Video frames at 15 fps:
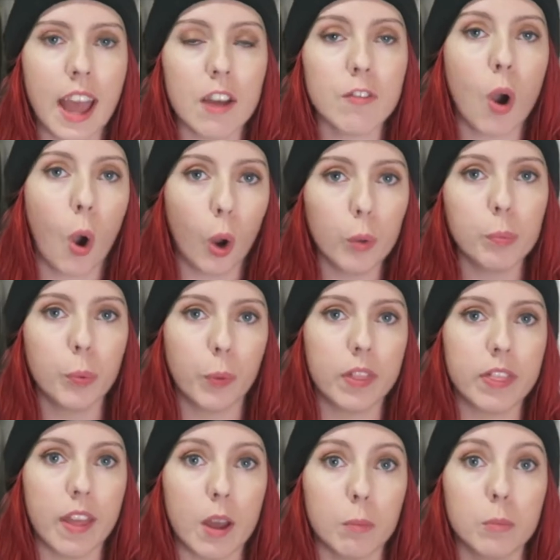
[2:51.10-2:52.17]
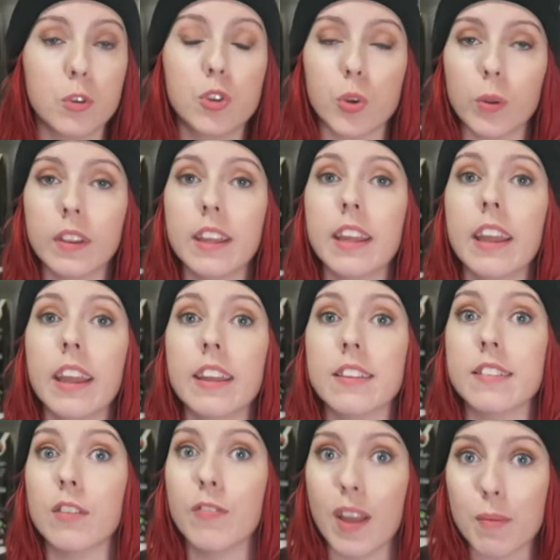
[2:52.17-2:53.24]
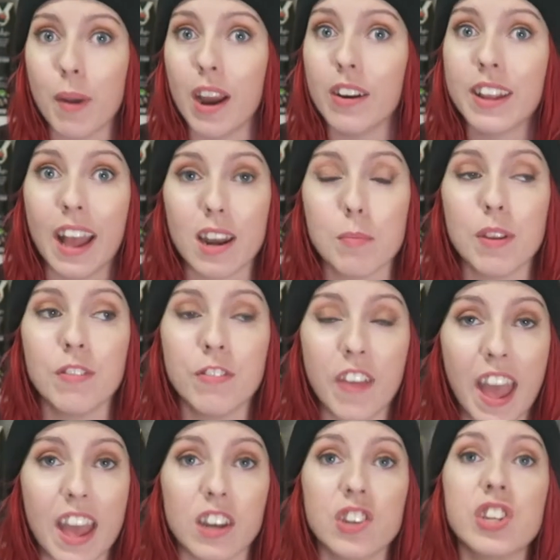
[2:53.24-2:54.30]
have hope with them. Julie is a Vampire Academy fan.